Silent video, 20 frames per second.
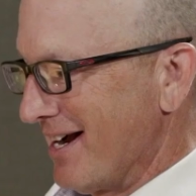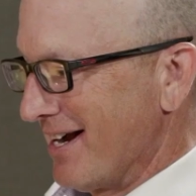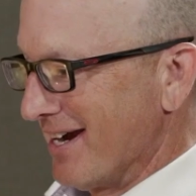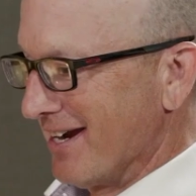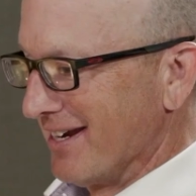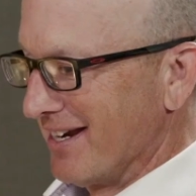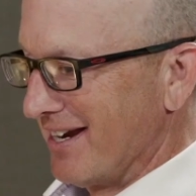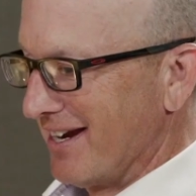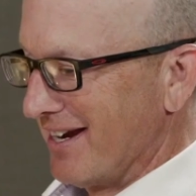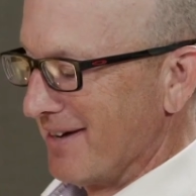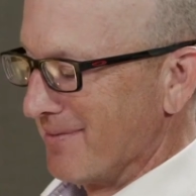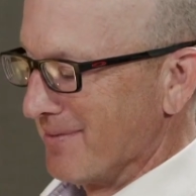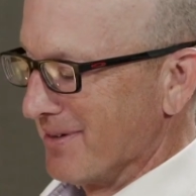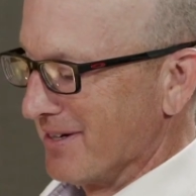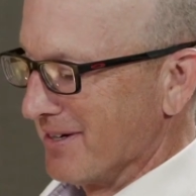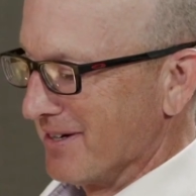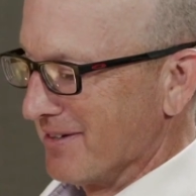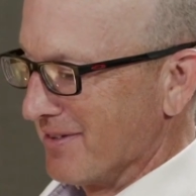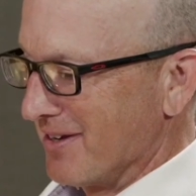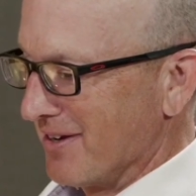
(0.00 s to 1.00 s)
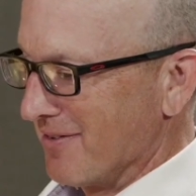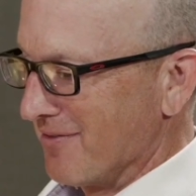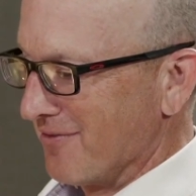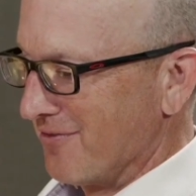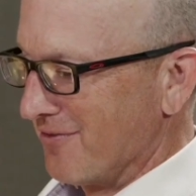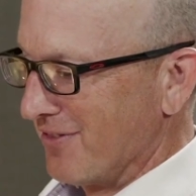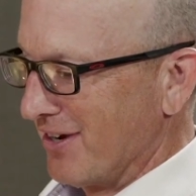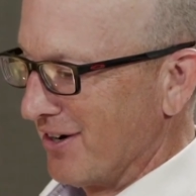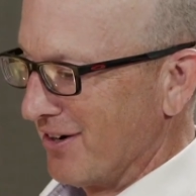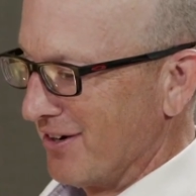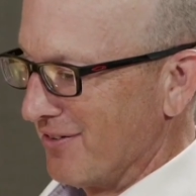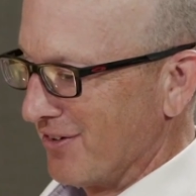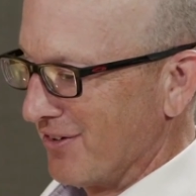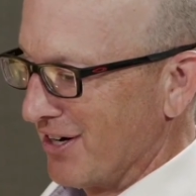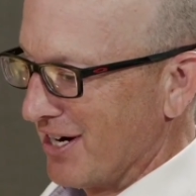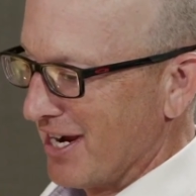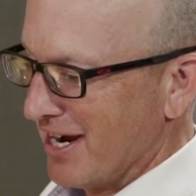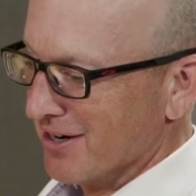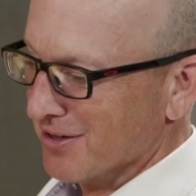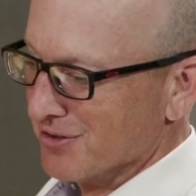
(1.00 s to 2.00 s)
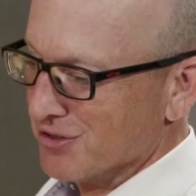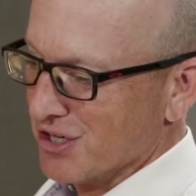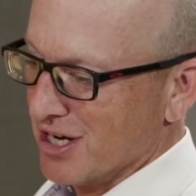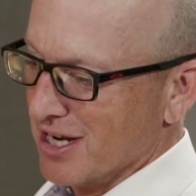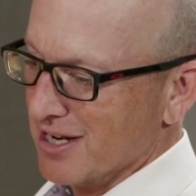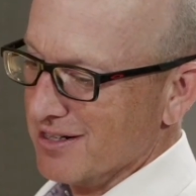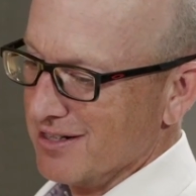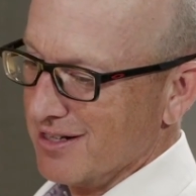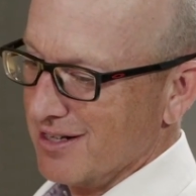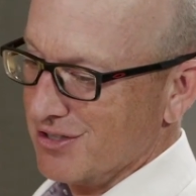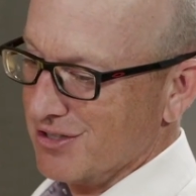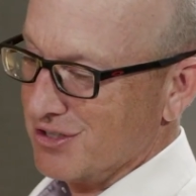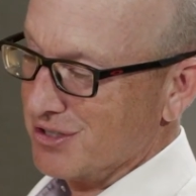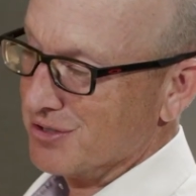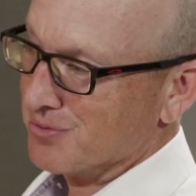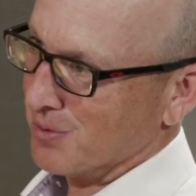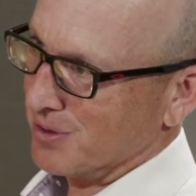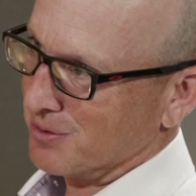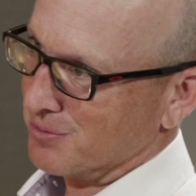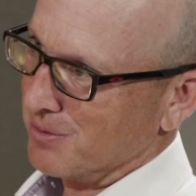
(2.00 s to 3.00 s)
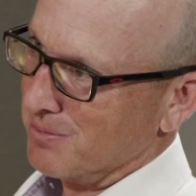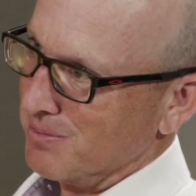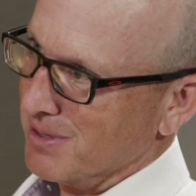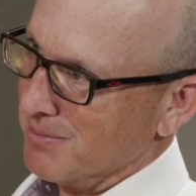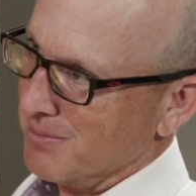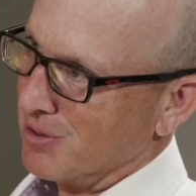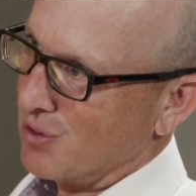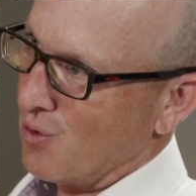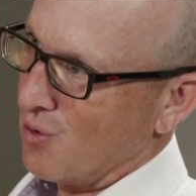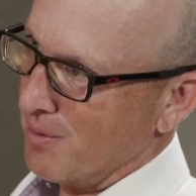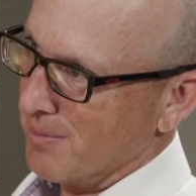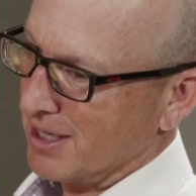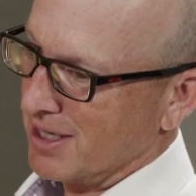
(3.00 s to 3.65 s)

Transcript: I'm a very, very high on Jen, and she's worked with me at